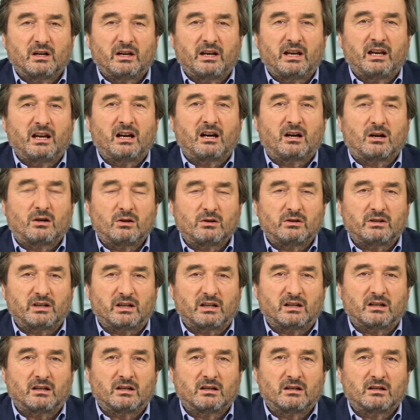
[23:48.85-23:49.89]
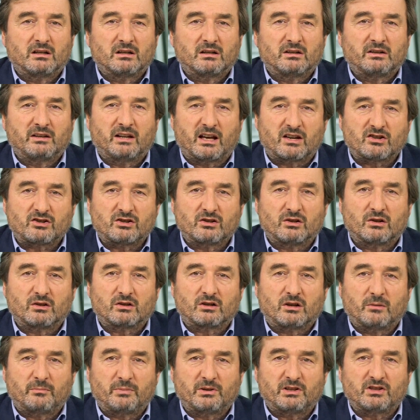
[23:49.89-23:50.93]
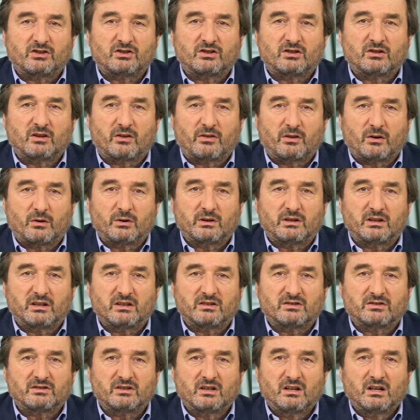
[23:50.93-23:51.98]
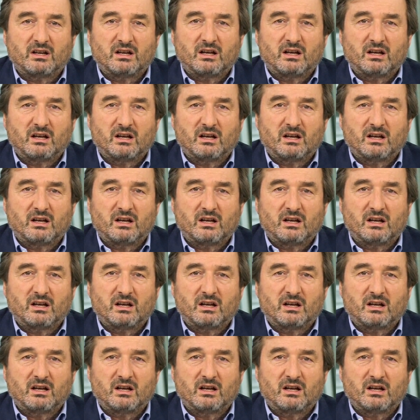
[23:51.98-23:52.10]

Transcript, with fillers: including national competition authorities